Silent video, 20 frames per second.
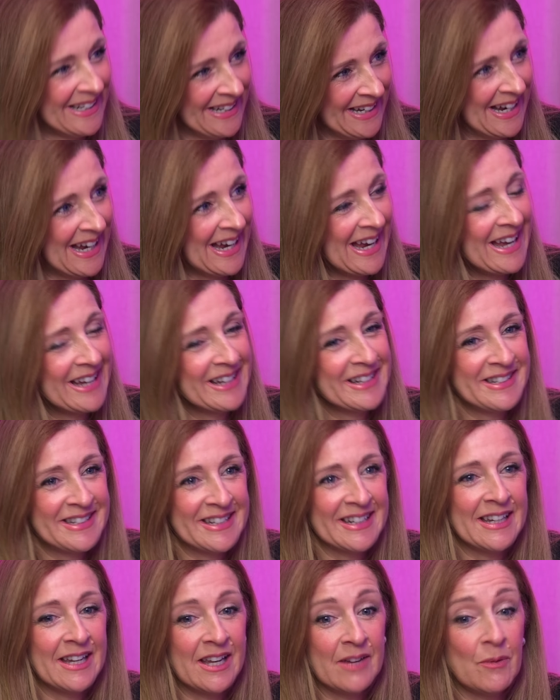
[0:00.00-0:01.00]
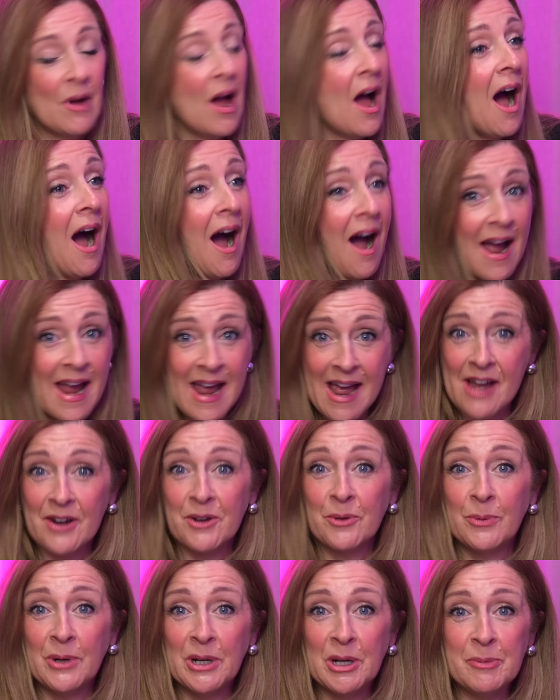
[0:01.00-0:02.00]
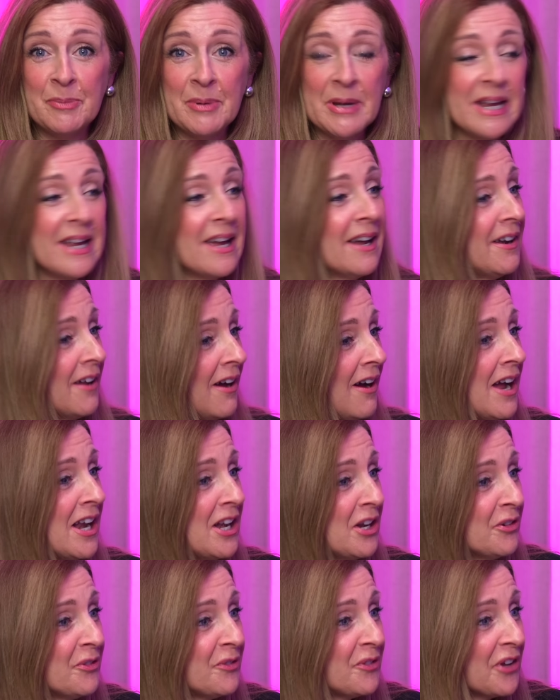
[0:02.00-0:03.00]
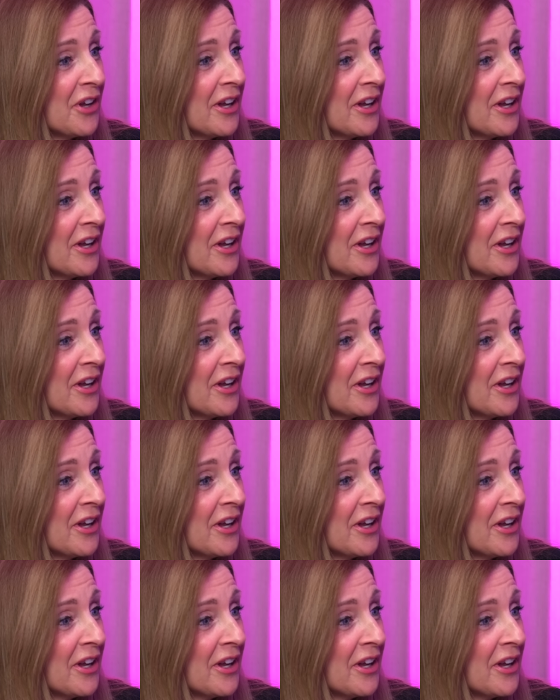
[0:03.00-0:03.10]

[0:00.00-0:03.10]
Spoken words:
Yeah, and I had a Willoughby and I loved